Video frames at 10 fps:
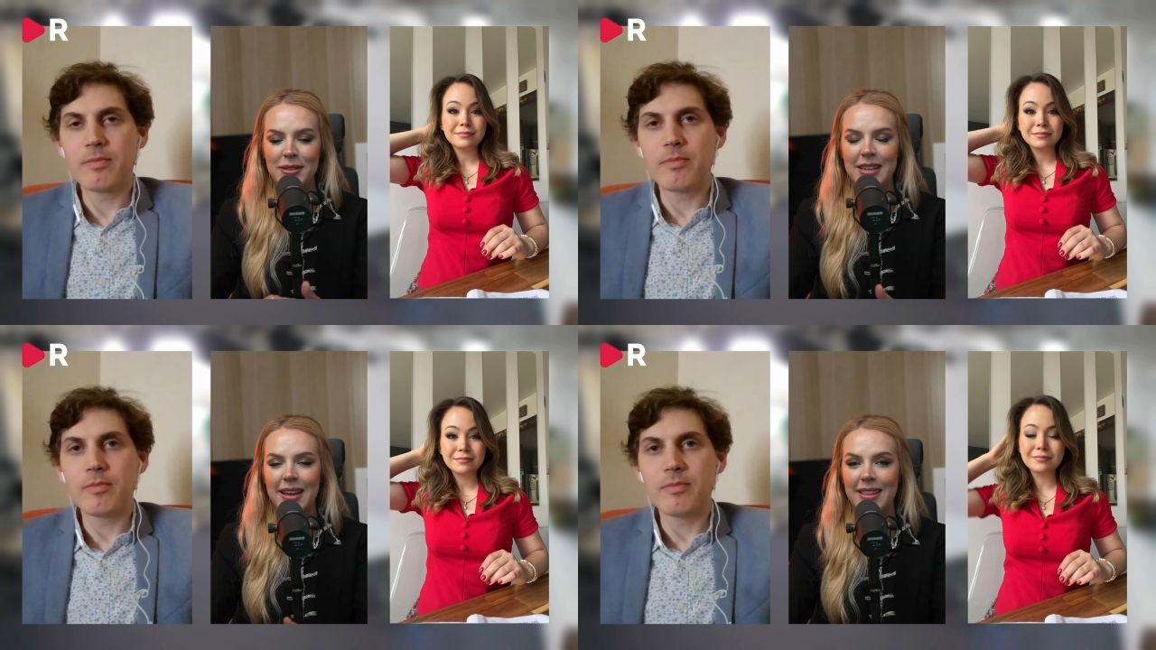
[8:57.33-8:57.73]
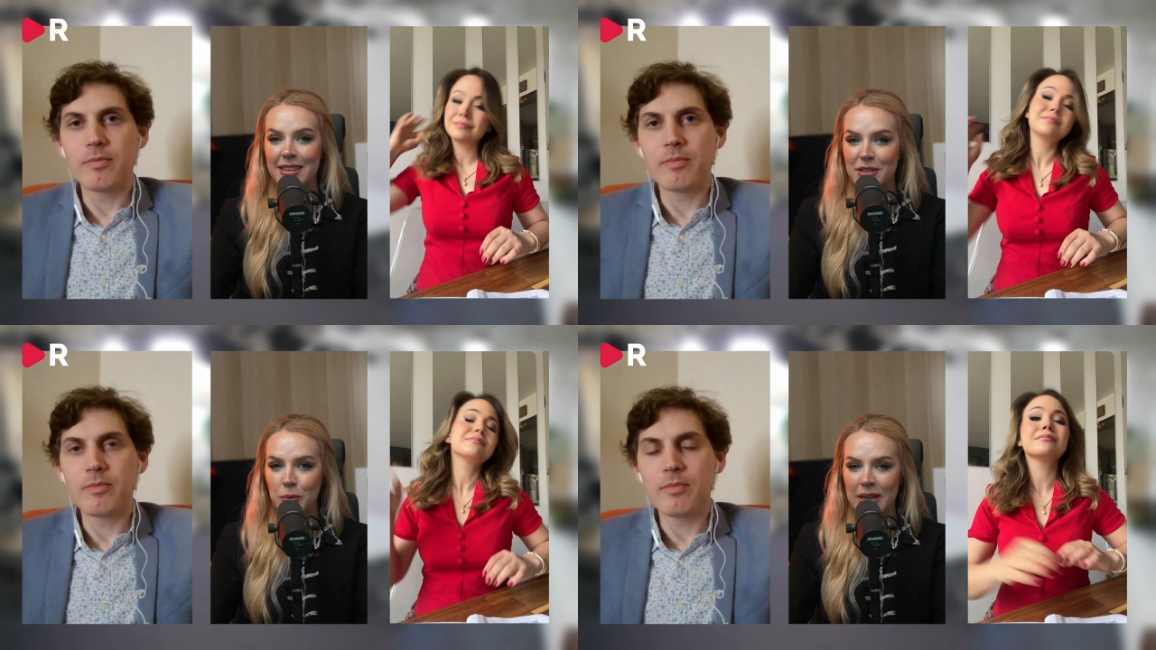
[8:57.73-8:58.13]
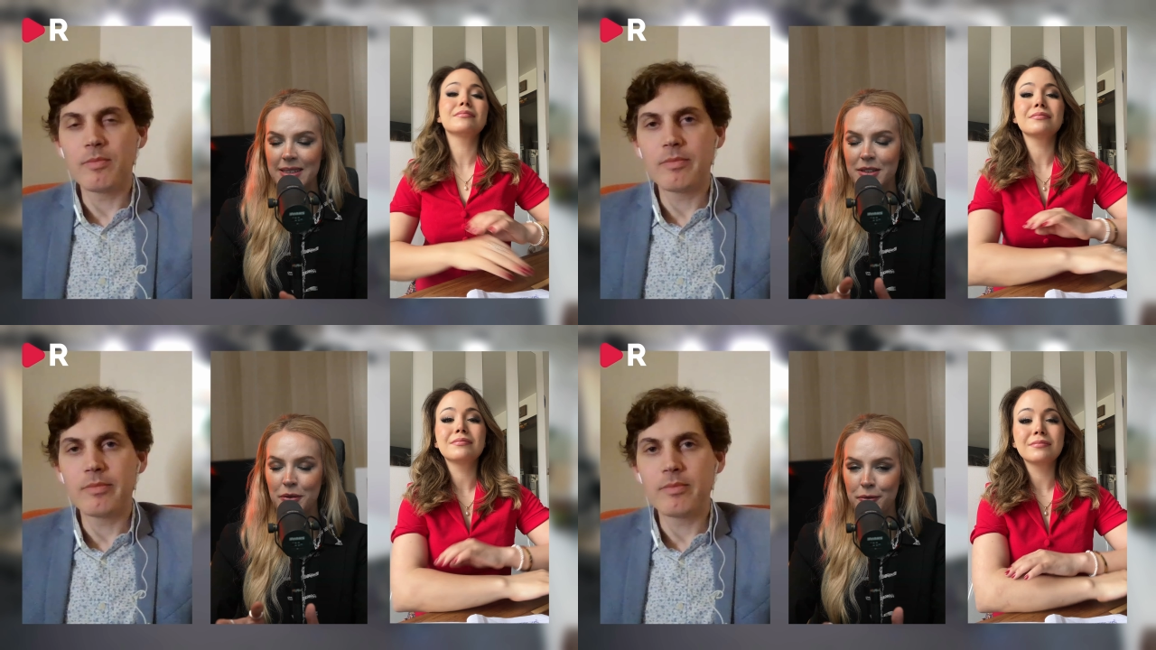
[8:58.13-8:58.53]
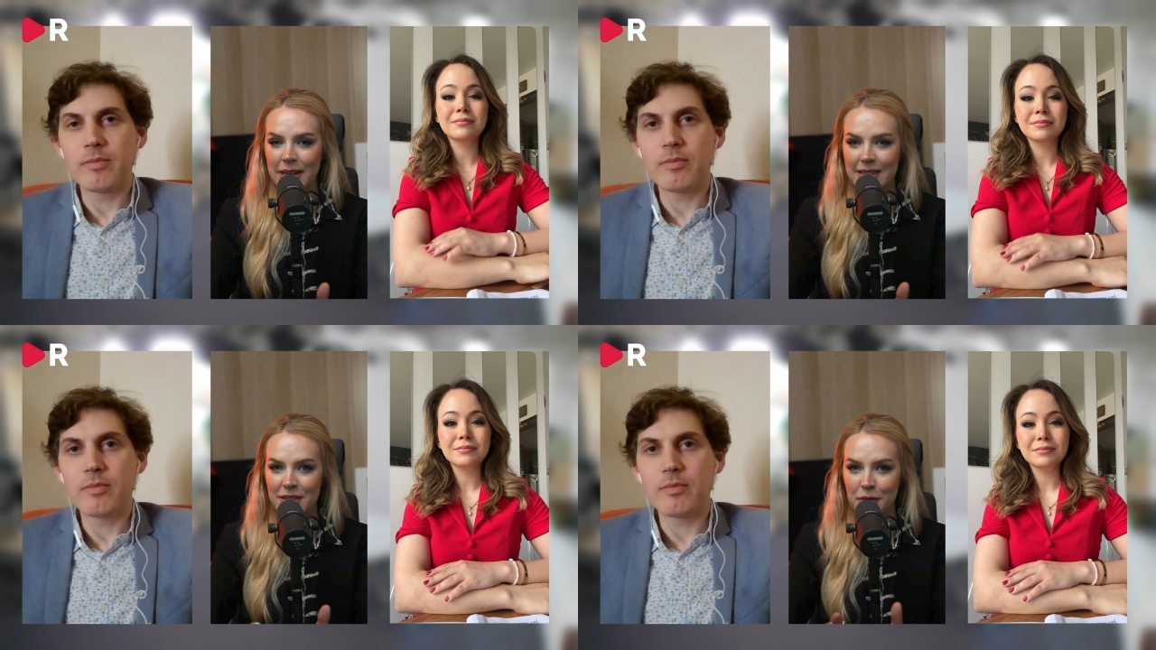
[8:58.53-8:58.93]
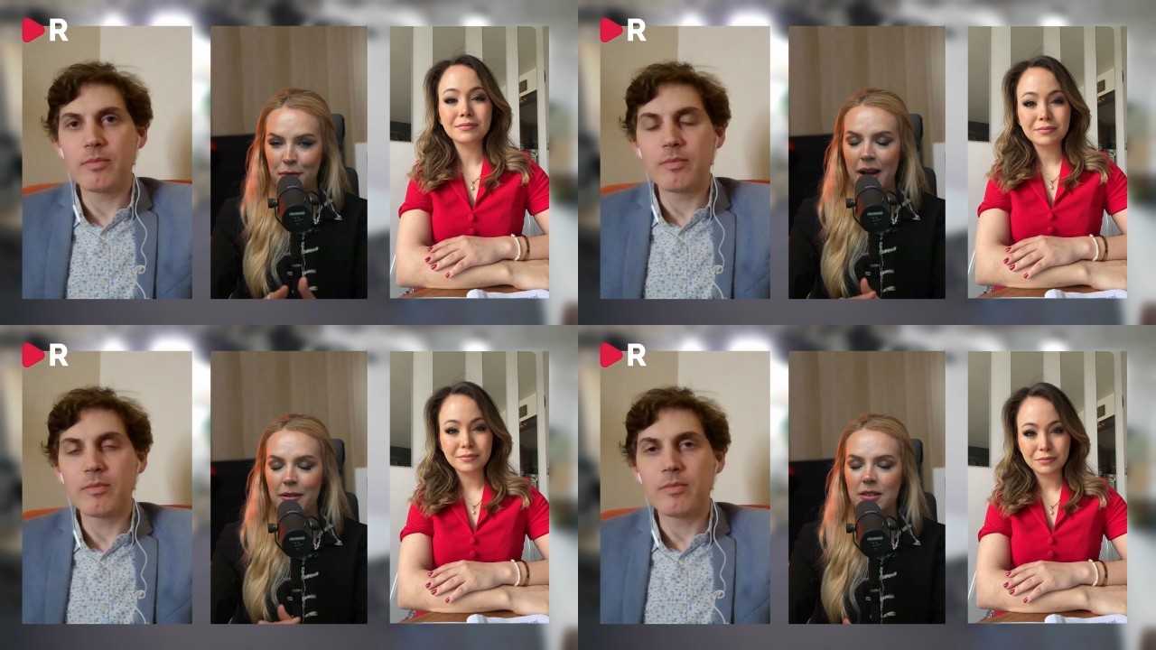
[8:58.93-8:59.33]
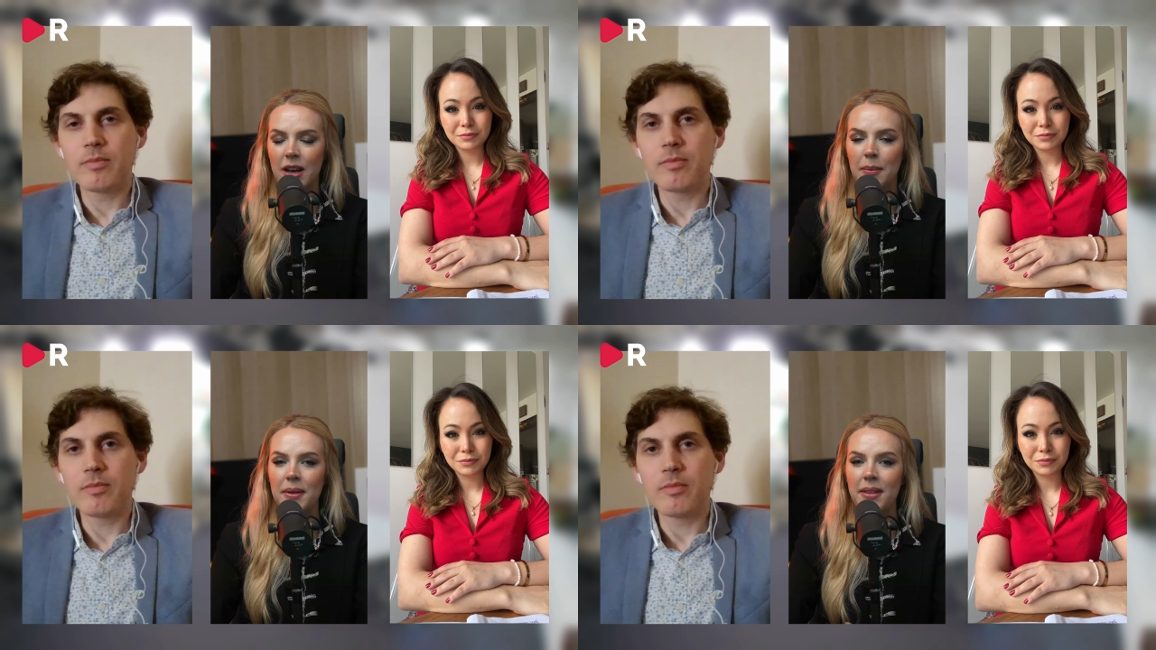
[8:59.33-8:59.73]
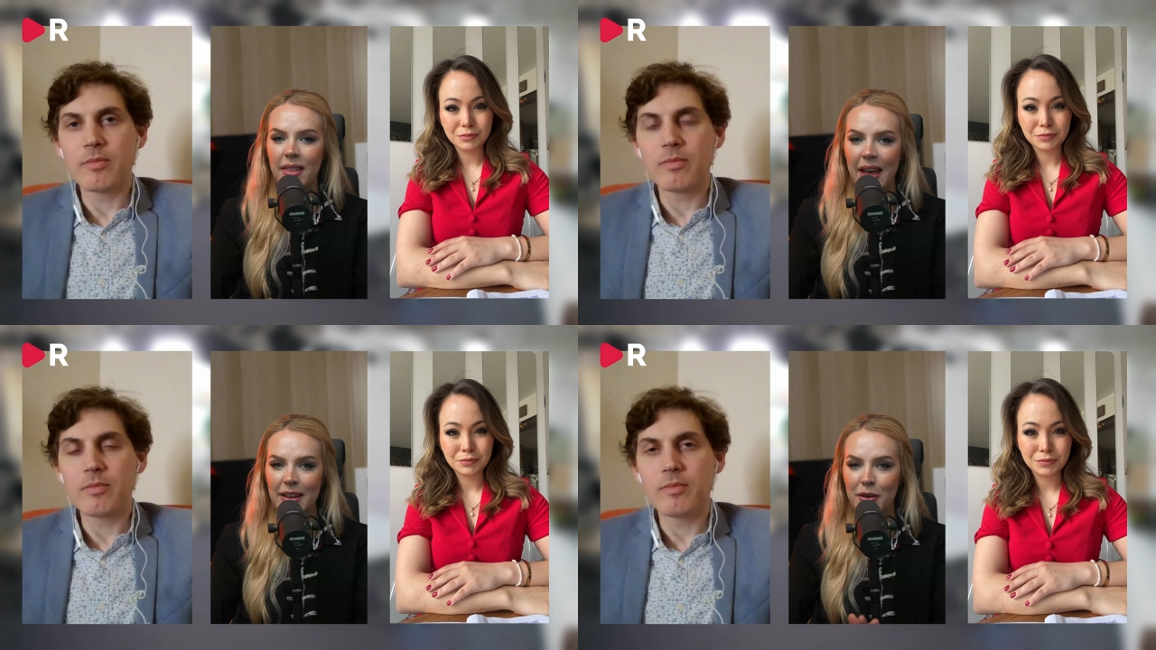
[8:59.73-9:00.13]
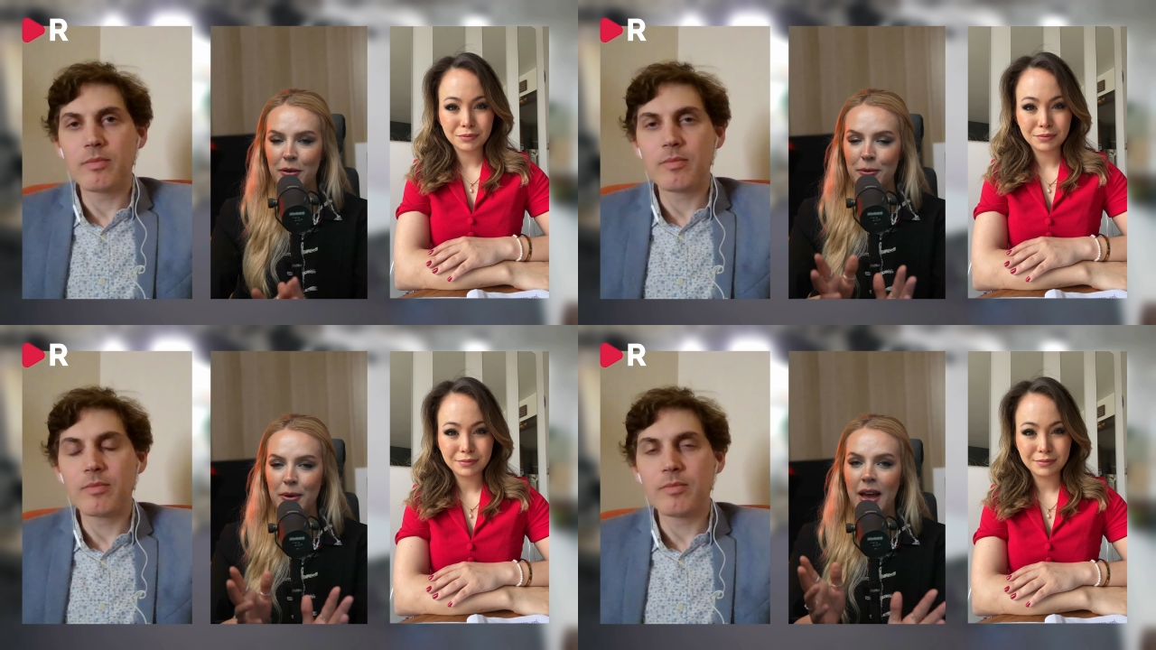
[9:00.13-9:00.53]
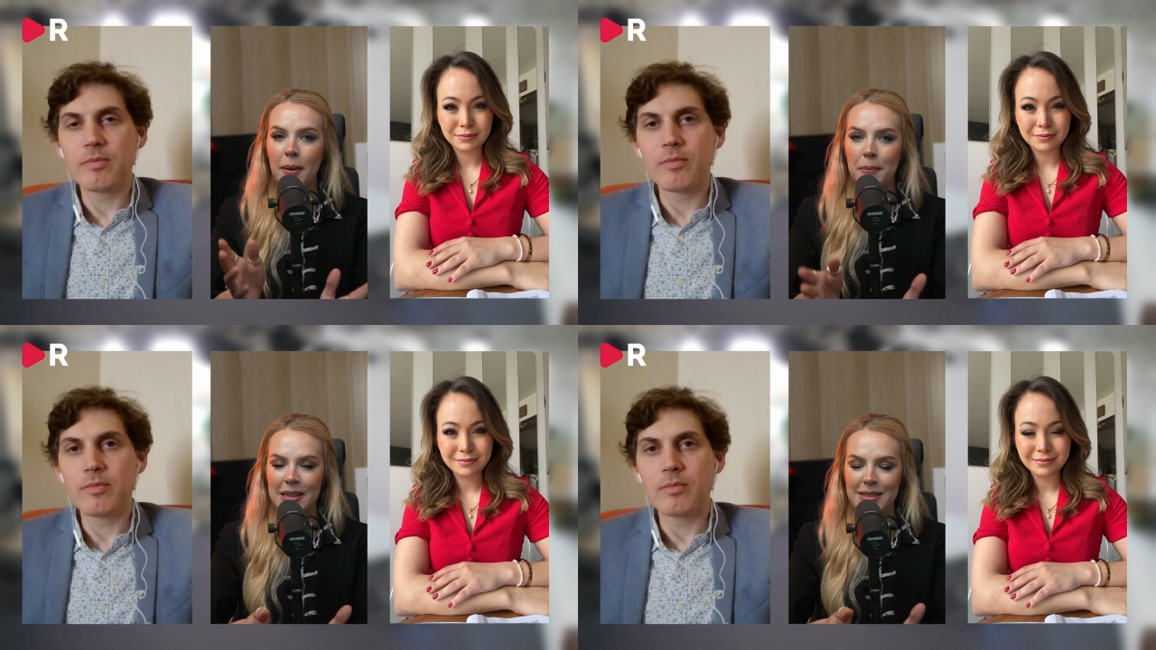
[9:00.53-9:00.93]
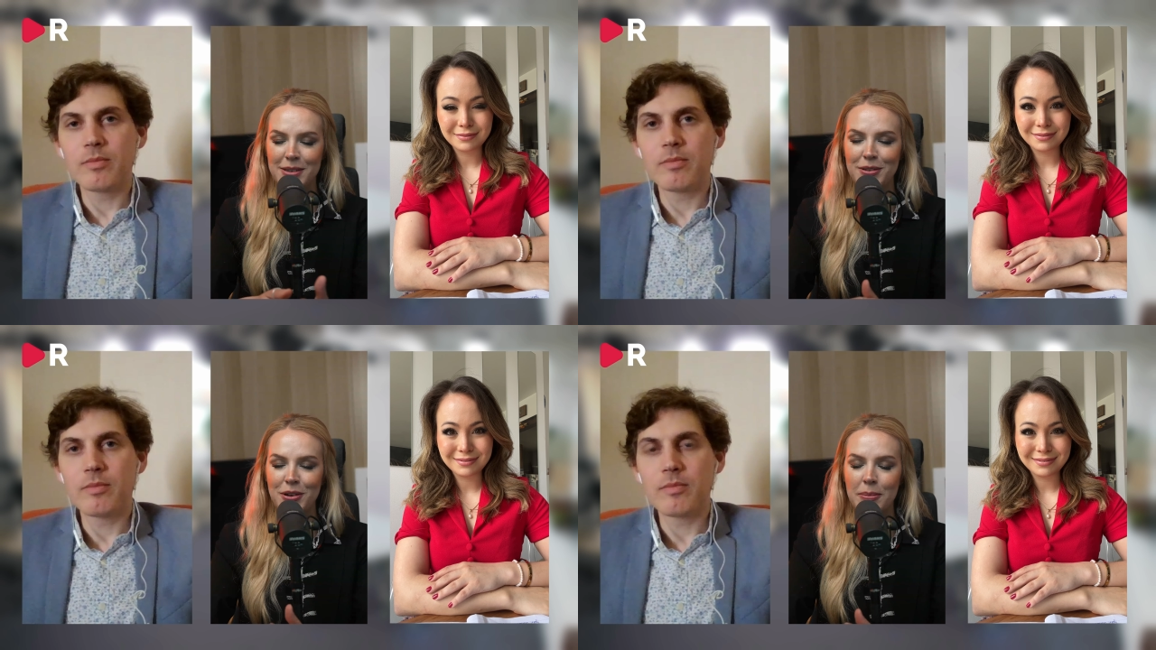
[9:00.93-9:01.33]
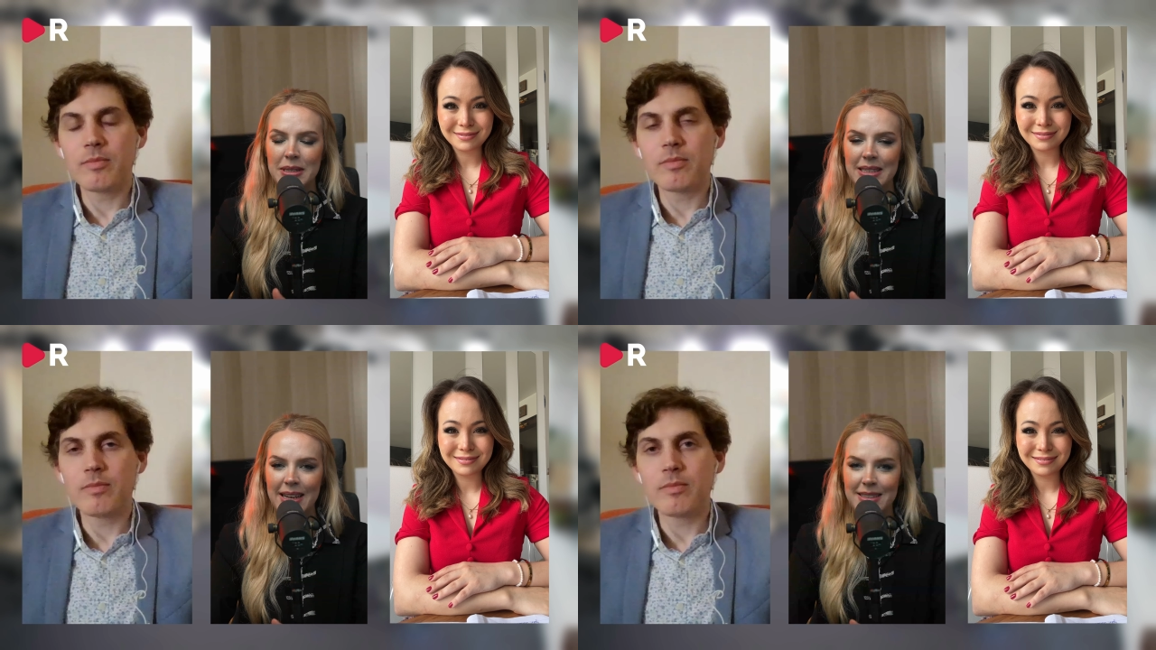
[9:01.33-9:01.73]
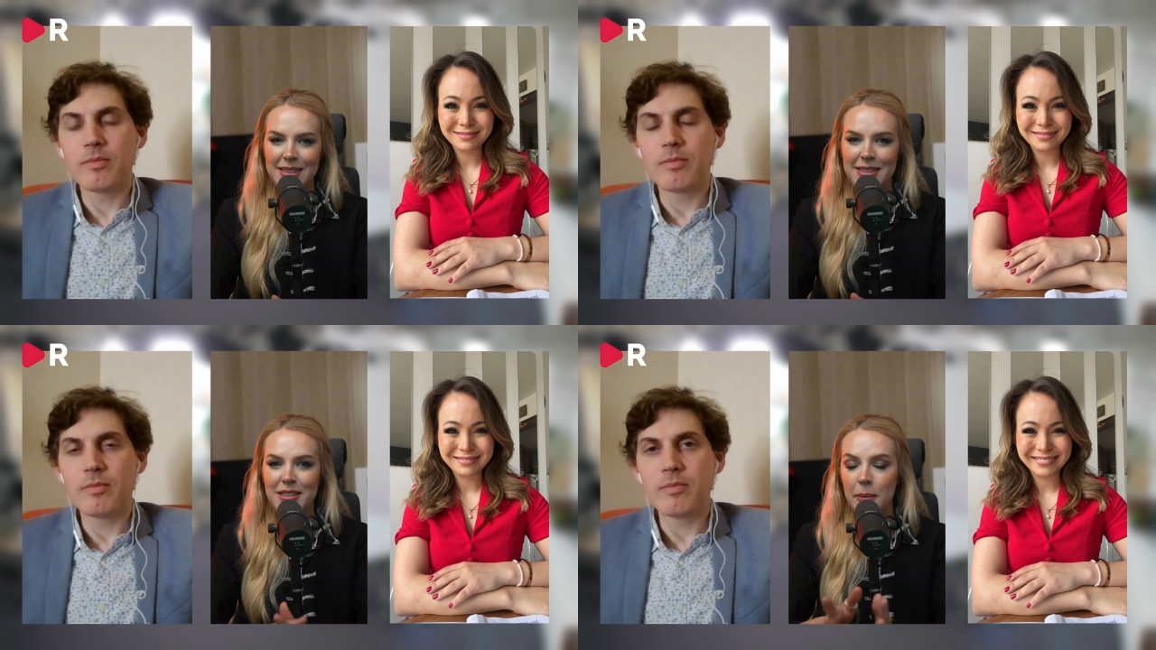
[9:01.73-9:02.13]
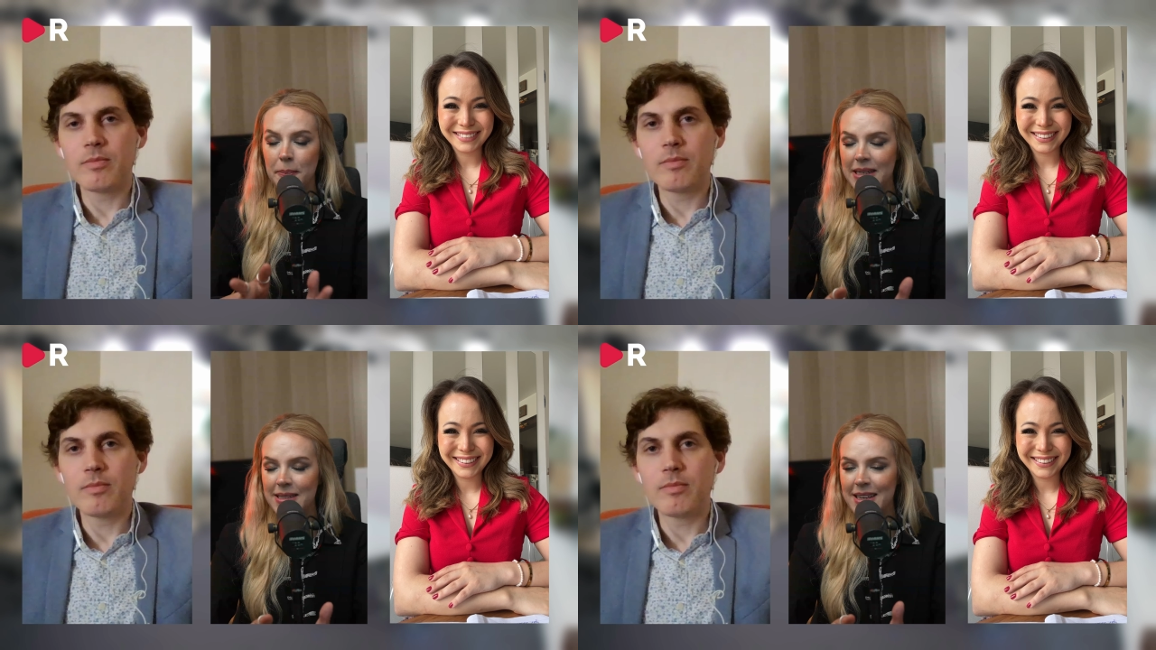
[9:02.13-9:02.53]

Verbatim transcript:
Speaker 1: uh, this week's Riks Roundup. Thank you, political commentators Pieter